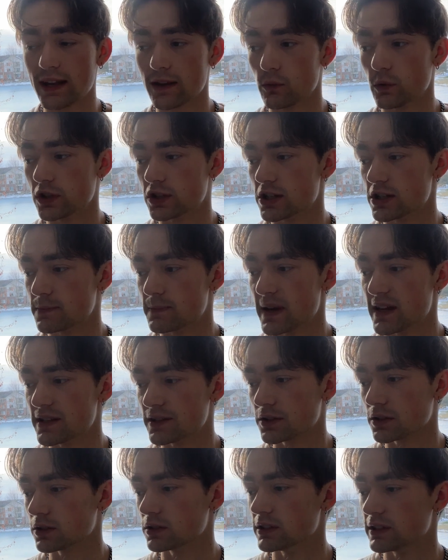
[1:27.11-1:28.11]
which is
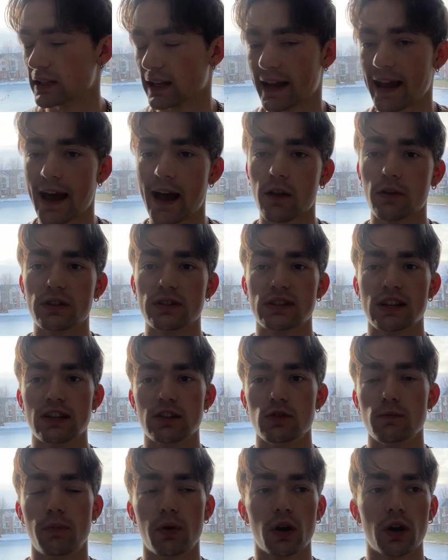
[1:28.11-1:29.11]
basically the calories that you
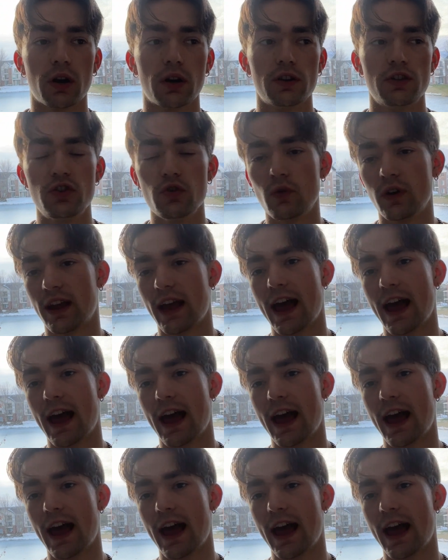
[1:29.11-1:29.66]
burn doing